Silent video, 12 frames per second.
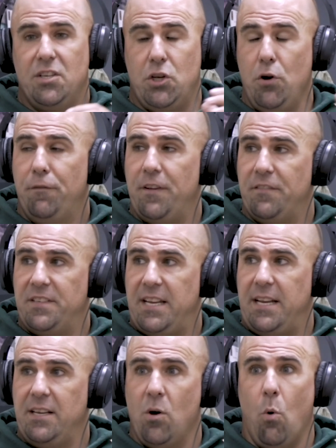
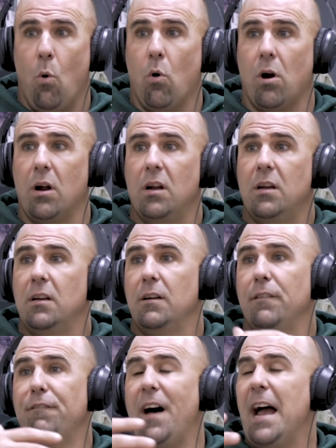215 or
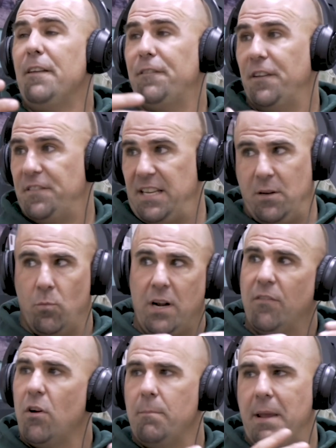515,
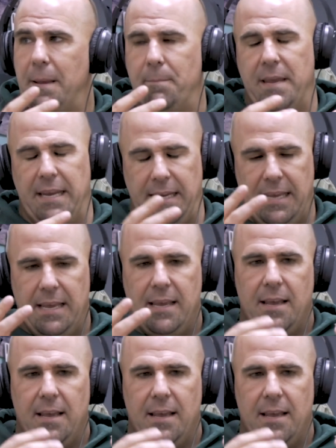whatever it may be,